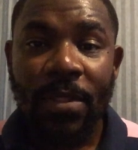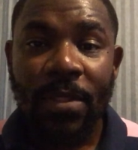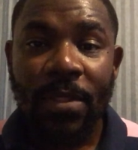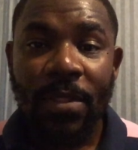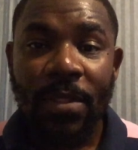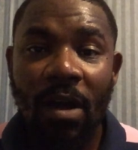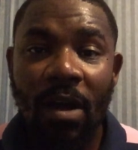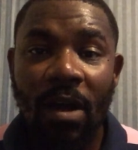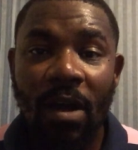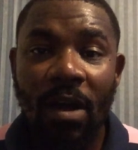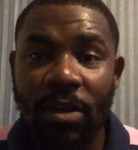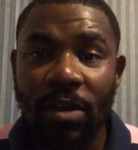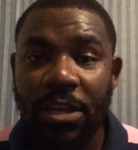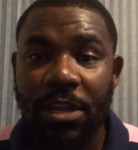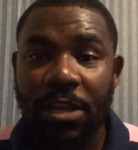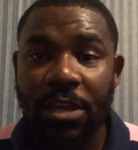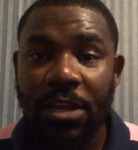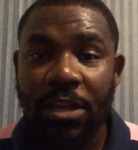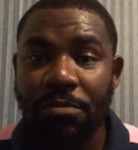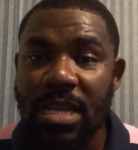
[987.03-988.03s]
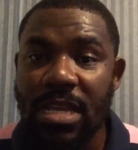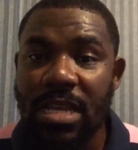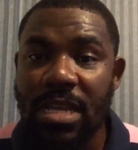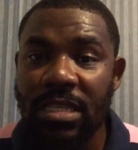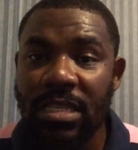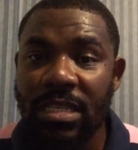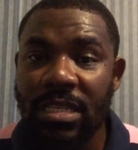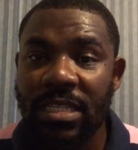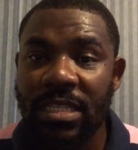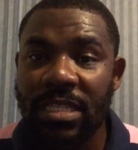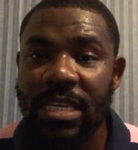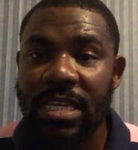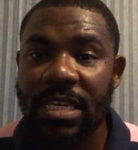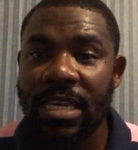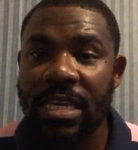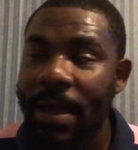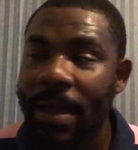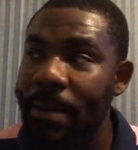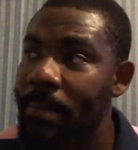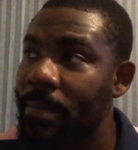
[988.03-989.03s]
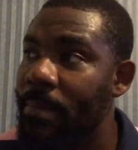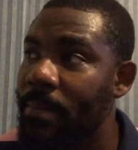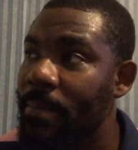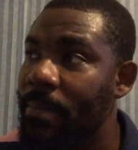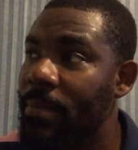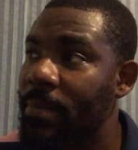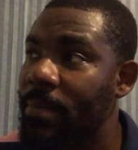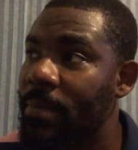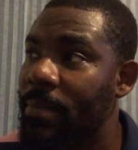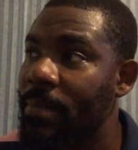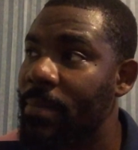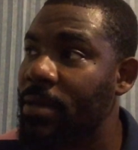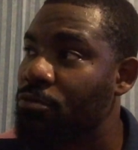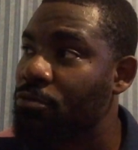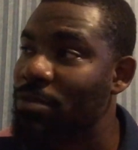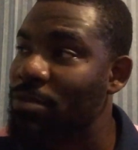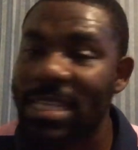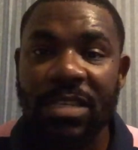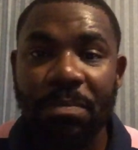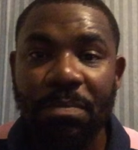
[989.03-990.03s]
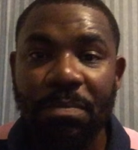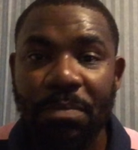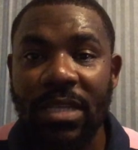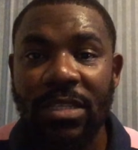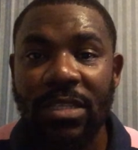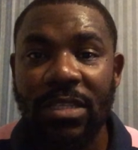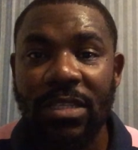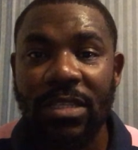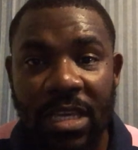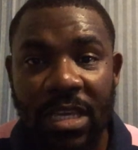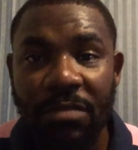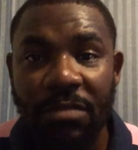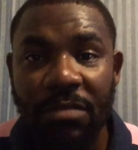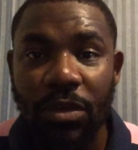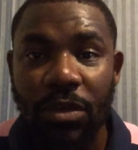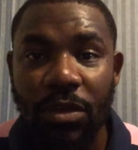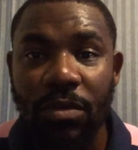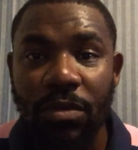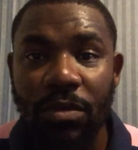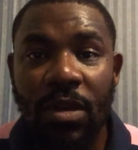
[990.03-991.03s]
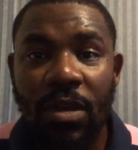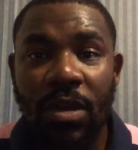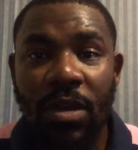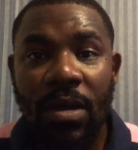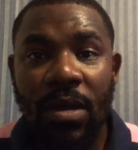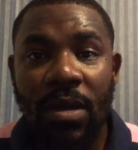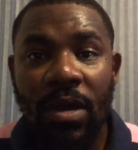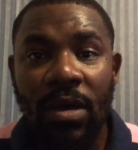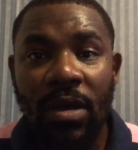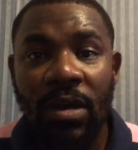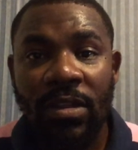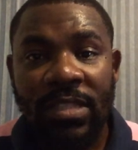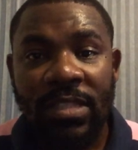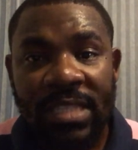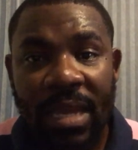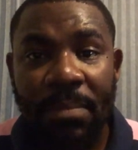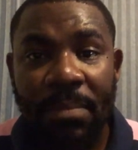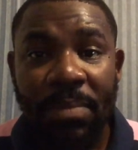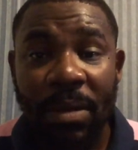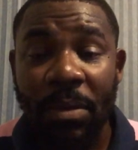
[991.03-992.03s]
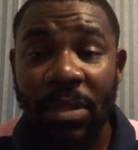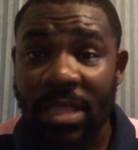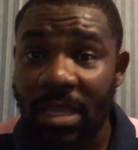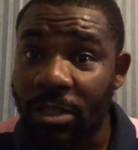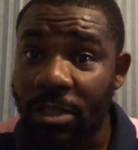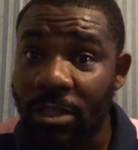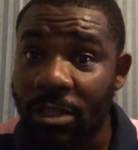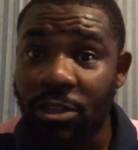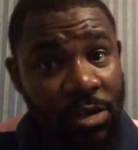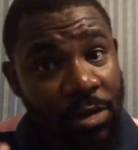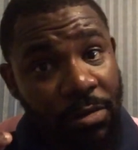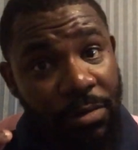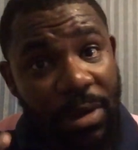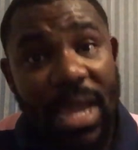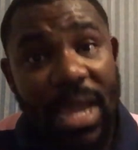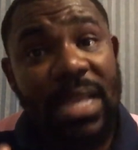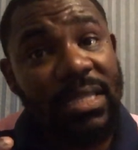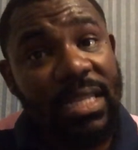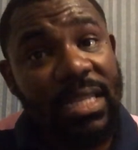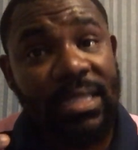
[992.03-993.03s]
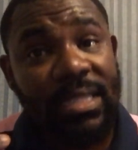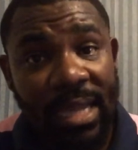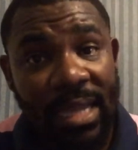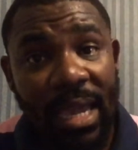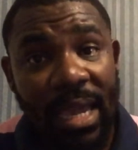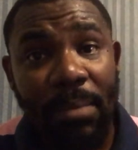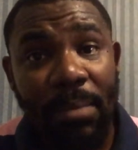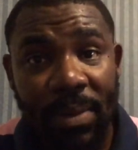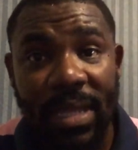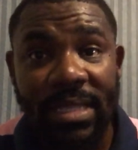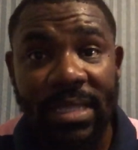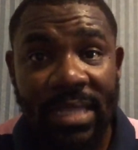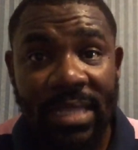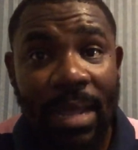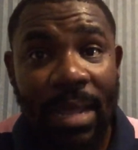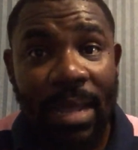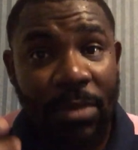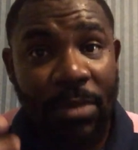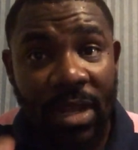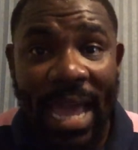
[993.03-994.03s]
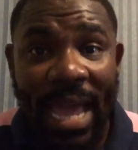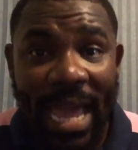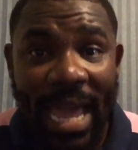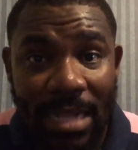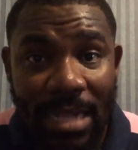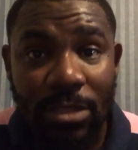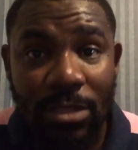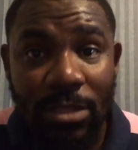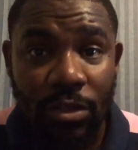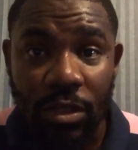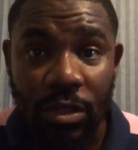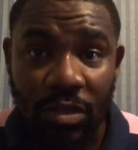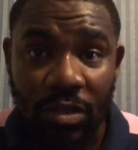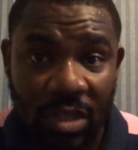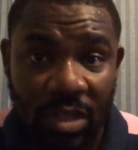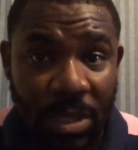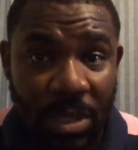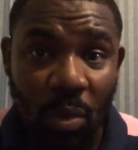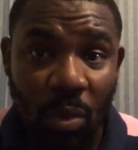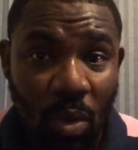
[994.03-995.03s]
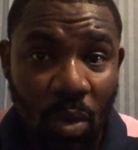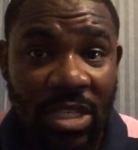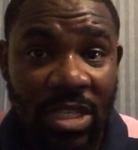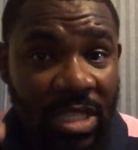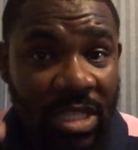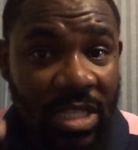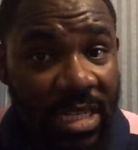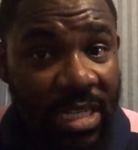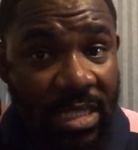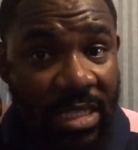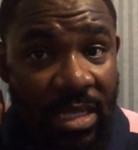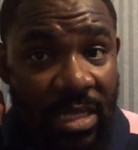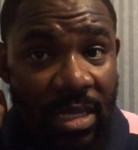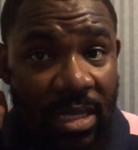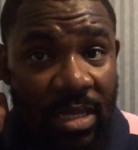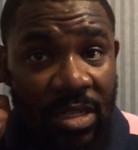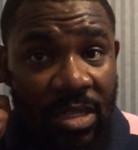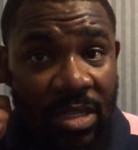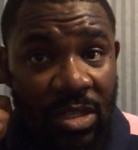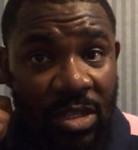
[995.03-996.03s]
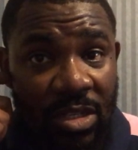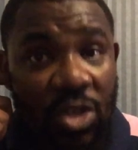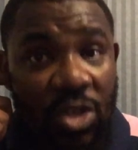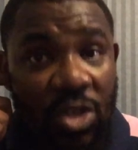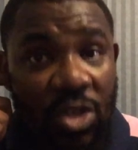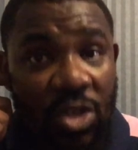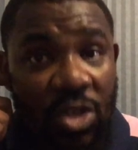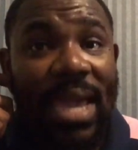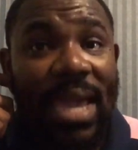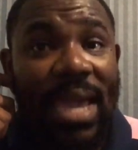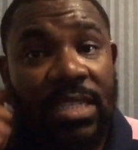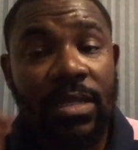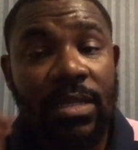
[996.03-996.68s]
I haven't got any crazy, recipe to give you, a template. But the crazy template that I'm going to hand to you, somebody watching this, try it.